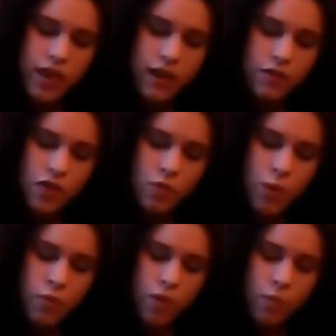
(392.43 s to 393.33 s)
that if you
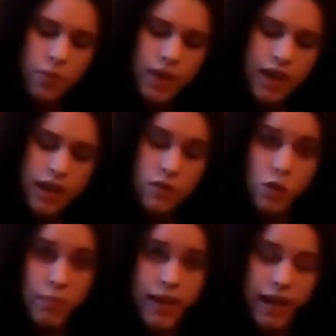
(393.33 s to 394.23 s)
go wrong with it and
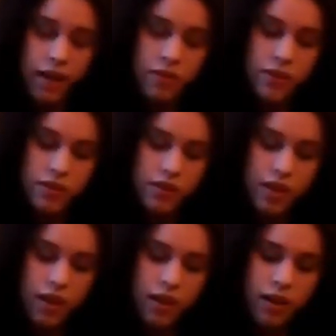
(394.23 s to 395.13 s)
if you make
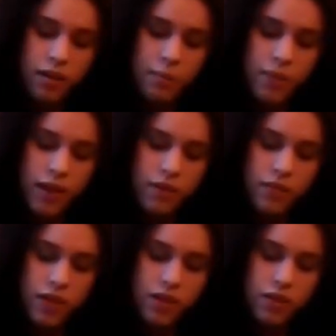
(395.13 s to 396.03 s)
errors and
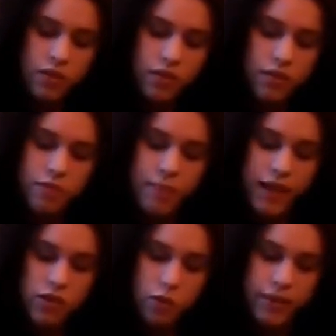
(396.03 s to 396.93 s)
if you sort of
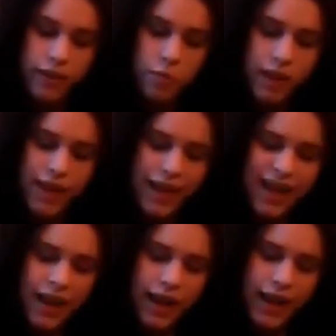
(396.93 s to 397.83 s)
mess up a little bit,
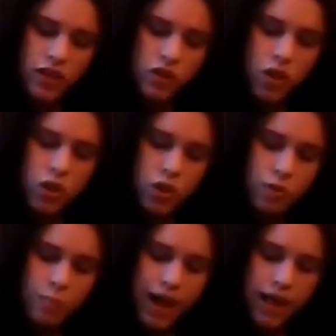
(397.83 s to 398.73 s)
it's not
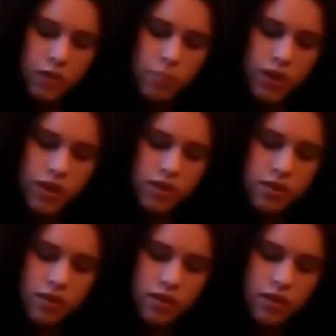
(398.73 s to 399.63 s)
too bad
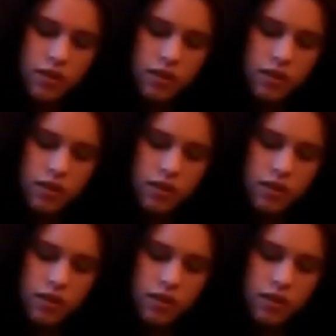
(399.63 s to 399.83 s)
because